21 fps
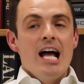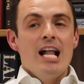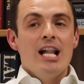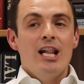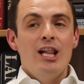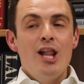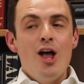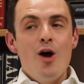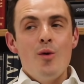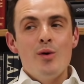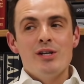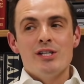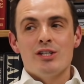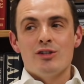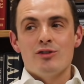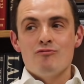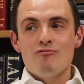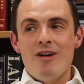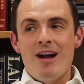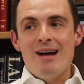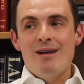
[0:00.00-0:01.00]
Lowest
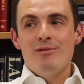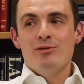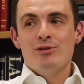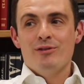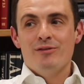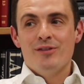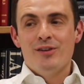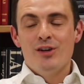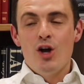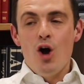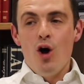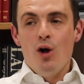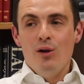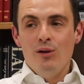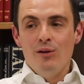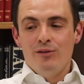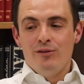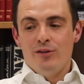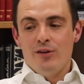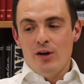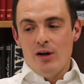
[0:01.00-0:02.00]
round of
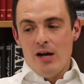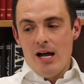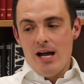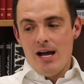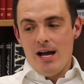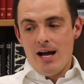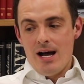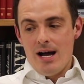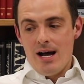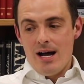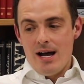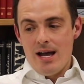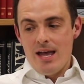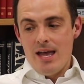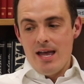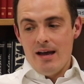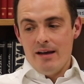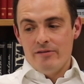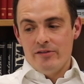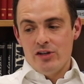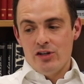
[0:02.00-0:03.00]
golf, I
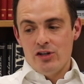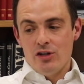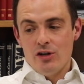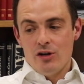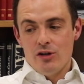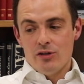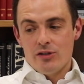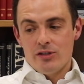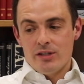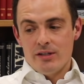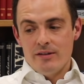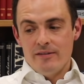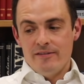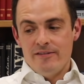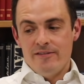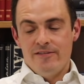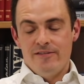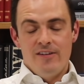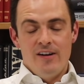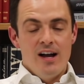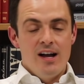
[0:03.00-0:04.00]
have shot
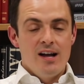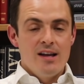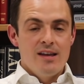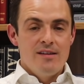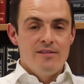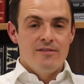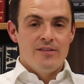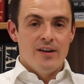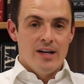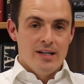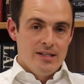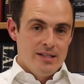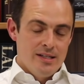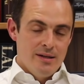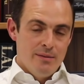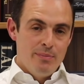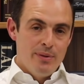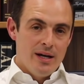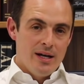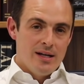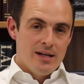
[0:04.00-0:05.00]
5 under
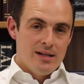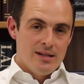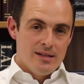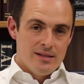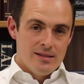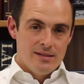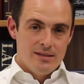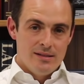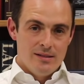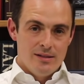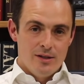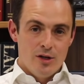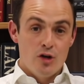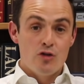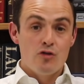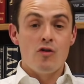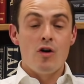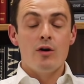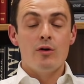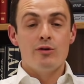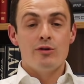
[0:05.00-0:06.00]
par
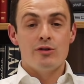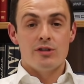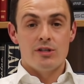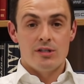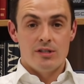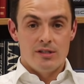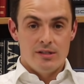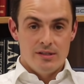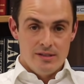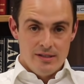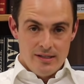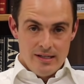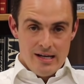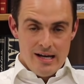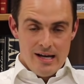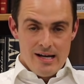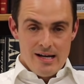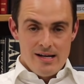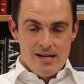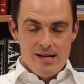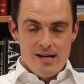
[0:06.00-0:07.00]
gross
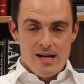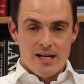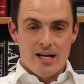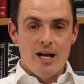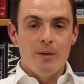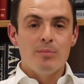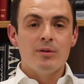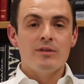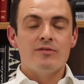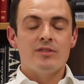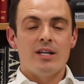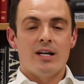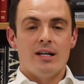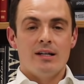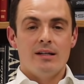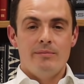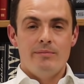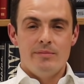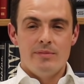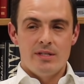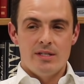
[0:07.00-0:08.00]
a couple of
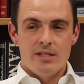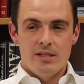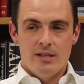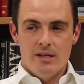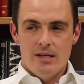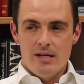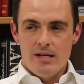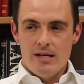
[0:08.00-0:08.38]
times.